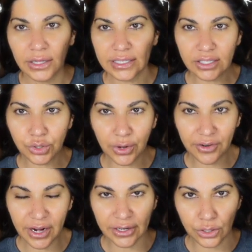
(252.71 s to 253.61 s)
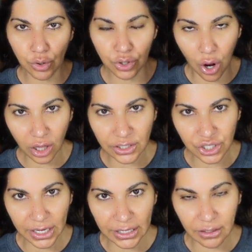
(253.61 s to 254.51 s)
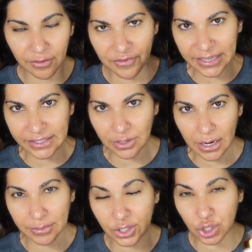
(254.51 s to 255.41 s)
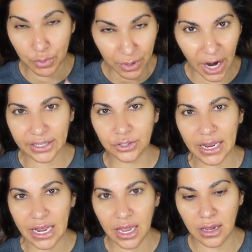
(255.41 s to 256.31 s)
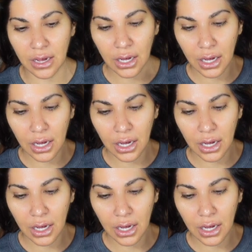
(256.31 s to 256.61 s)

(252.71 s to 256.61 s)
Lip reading: This is 24 karat gold collagen face cream, super hydrating.